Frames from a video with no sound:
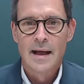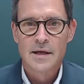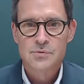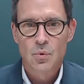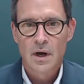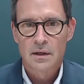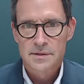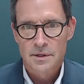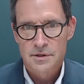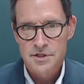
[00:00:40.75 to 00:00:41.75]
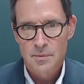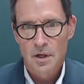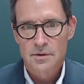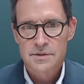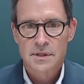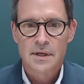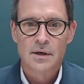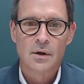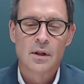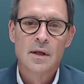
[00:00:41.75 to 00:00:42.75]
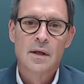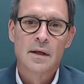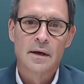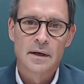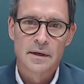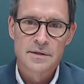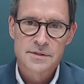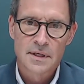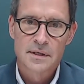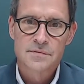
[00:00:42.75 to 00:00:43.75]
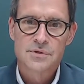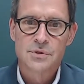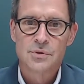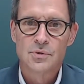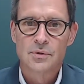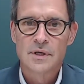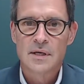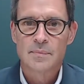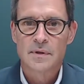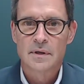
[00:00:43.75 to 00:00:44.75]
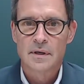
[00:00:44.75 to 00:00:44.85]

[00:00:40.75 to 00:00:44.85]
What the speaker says: as well as on a smaller scale, incentives to keep